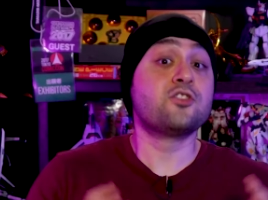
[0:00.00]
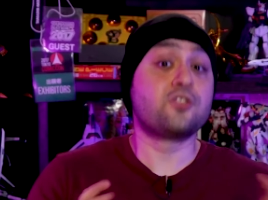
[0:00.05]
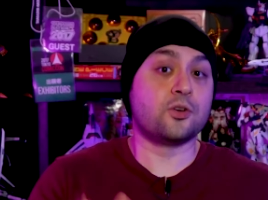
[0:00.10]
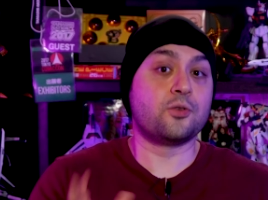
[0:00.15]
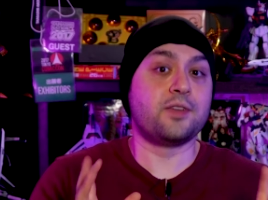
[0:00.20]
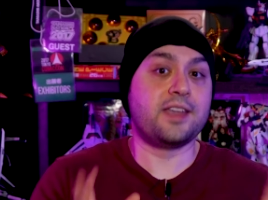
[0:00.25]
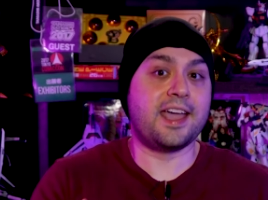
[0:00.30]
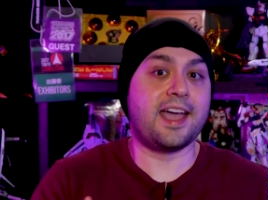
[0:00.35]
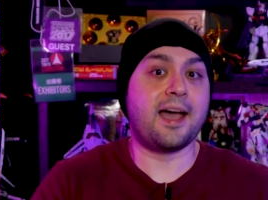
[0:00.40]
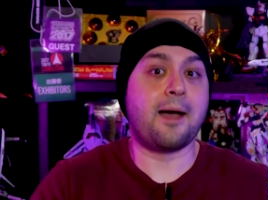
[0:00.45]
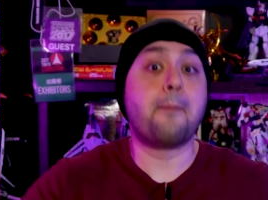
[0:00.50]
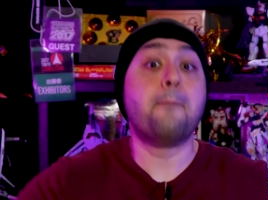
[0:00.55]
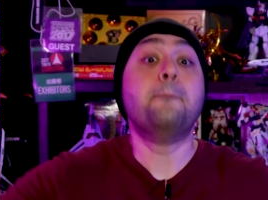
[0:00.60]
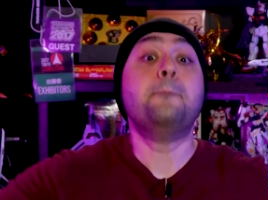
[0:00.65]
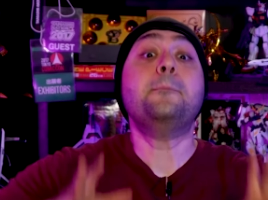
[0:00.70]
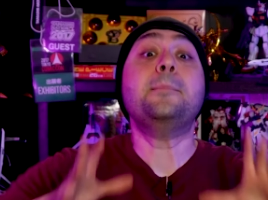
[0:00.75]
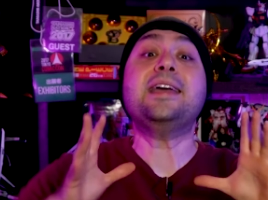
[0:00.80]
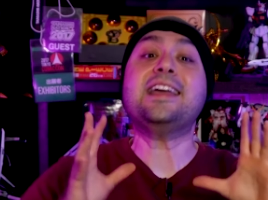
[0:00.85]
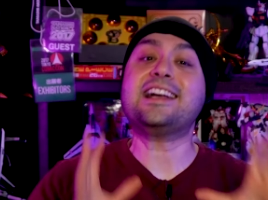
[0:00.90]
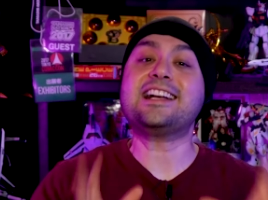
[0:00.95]
So yeah,
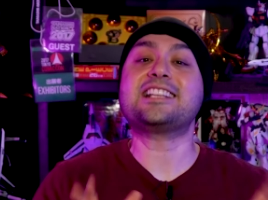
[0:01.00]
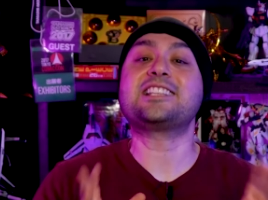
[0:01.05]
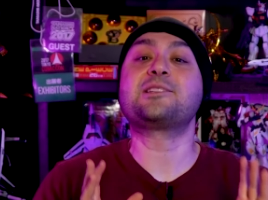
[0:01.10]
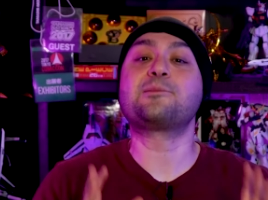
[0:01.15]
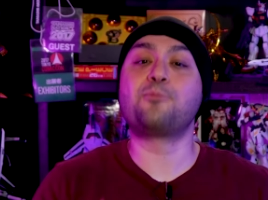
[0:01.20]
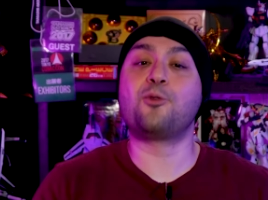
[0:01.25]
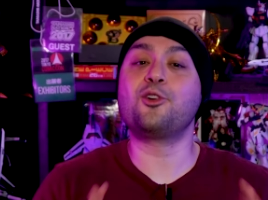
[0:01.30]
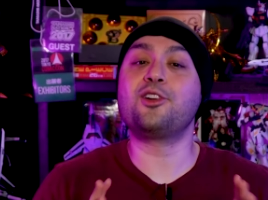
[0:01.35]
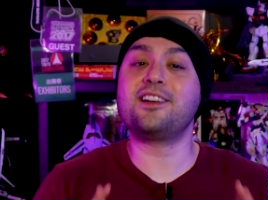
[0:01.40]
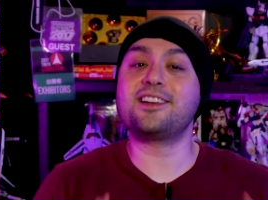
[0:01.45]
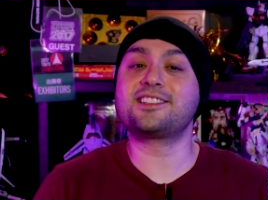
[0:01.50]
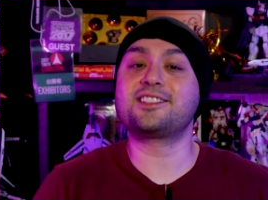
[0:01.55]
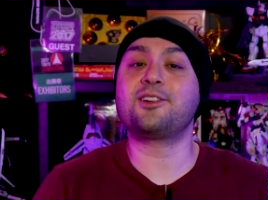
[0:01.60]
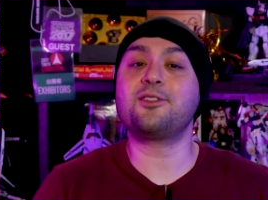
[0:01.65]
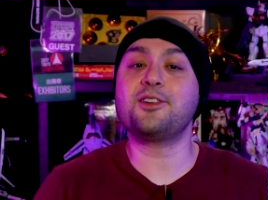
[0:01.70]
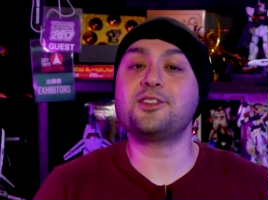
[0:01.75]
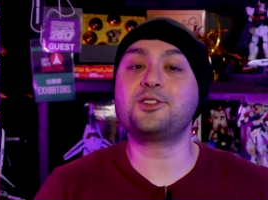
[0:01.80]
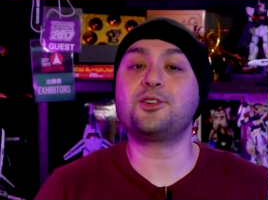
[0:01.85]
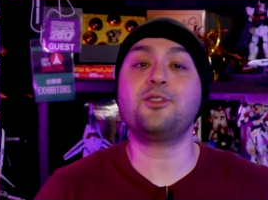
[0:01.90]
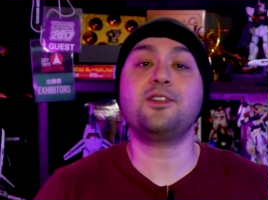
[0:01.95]
mega spoiler
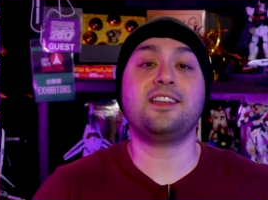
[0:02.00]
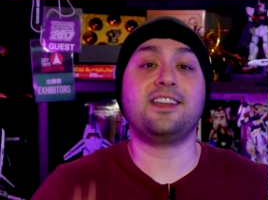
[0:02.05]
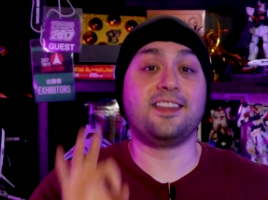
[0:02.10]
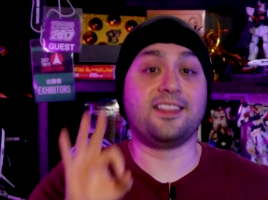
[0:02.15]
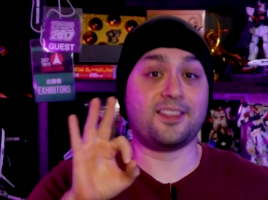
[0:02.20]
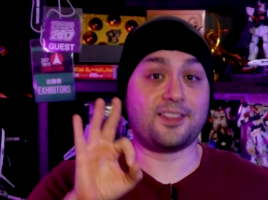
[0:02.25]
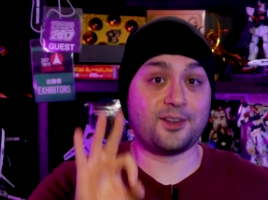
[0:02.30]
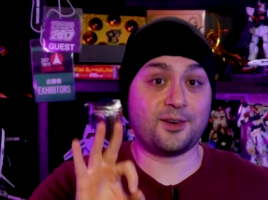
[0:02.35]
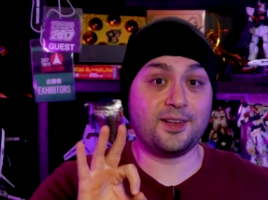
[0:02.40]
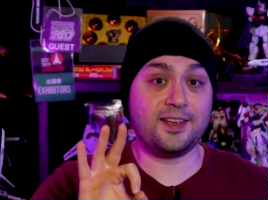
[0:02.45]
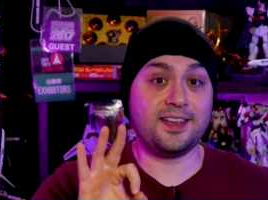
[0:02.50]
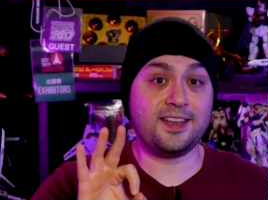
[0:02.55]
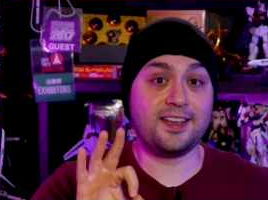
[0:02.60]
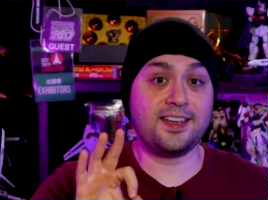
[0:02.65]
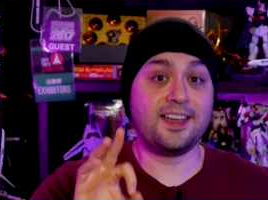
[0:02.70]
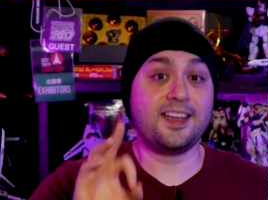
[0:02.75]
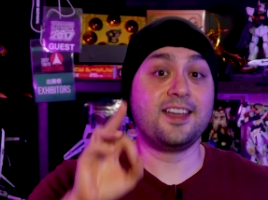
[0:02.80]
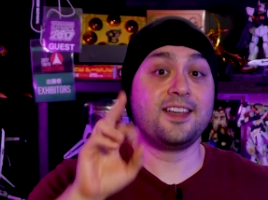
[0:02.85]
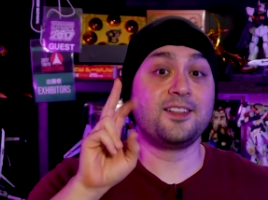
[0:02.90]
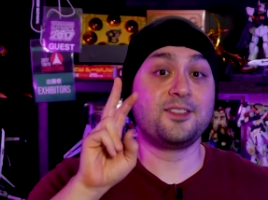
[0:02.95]
territory in 3,
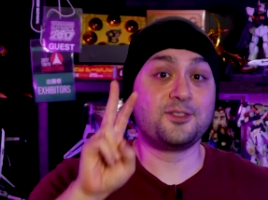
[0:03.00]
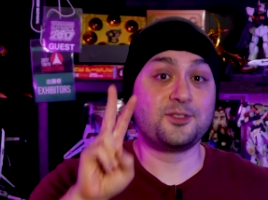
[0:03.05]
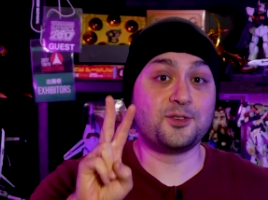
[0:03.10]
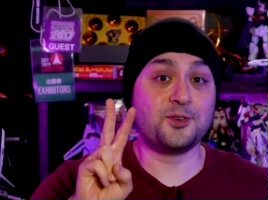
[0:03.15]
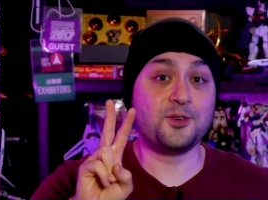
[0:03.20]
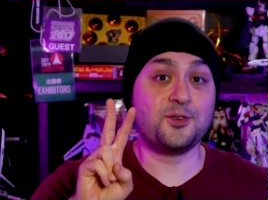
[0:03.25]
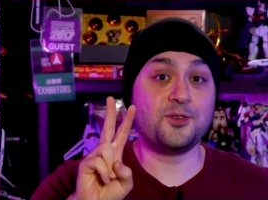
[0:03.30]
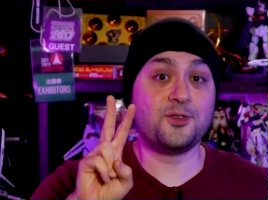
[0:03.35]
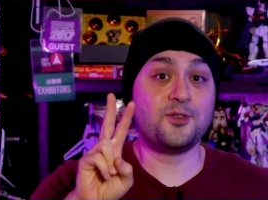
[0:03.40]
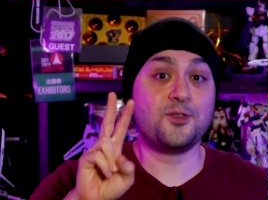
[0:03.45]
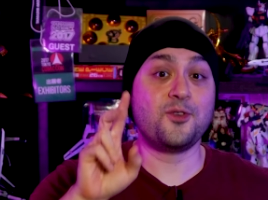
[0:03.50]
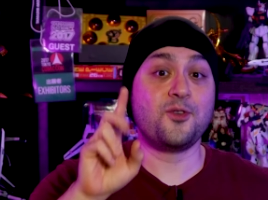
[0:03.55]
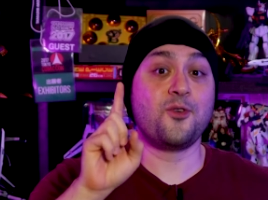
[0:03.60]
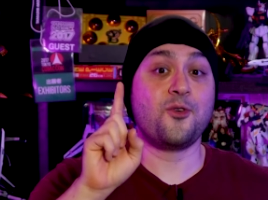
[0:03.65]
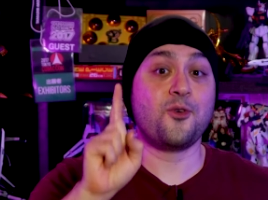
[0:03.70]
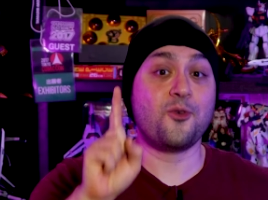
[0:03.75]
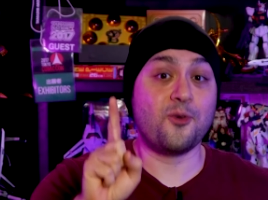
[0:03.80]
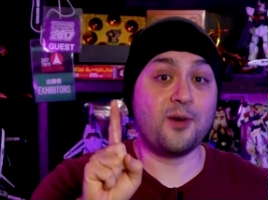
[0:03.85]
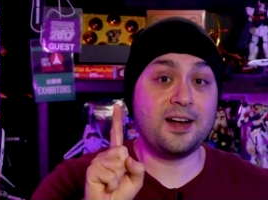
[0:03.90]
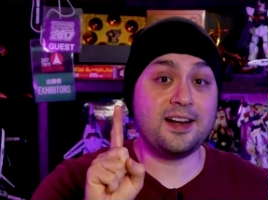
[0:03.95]
2,
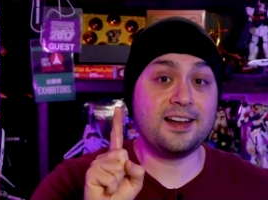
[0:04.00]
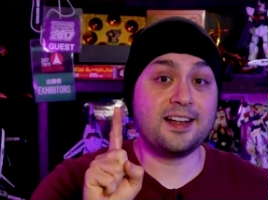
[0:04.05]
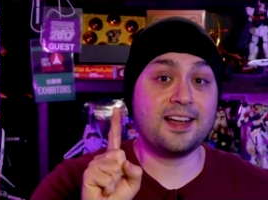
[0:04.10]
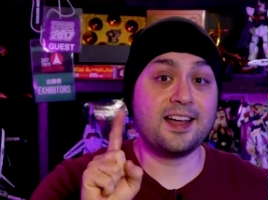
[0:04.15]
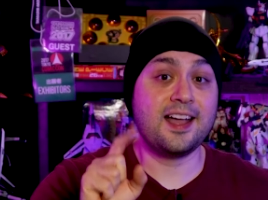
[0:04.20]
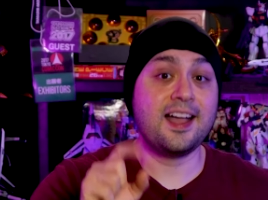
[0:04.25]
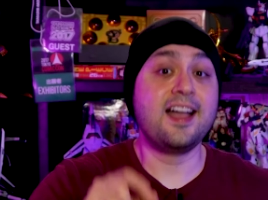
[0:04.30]
1.